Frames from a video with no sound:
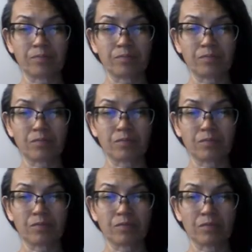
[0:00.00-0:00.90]

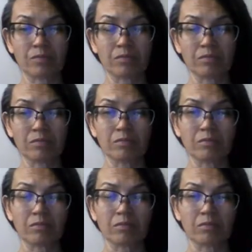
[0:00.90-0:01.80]

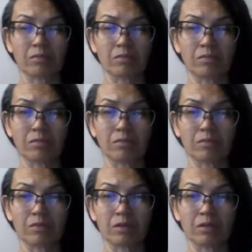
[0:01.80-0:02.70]

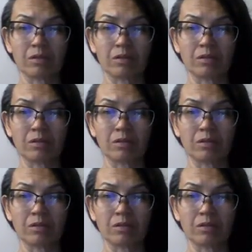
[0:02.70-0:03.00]
Nothing is said.